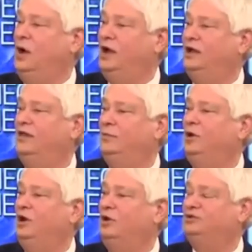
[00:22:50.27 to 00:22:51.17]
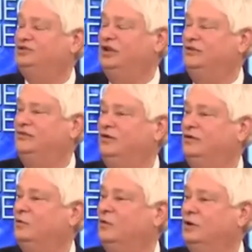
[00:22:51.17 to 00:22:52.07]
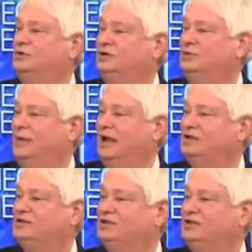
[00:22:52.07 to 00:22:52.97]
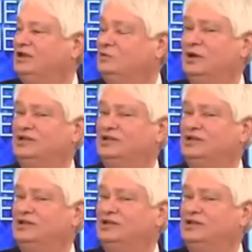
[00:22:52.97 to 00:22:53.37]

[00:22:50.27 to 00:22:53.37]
in a way that Paul was saved on the road to mm-hmm. Damascus.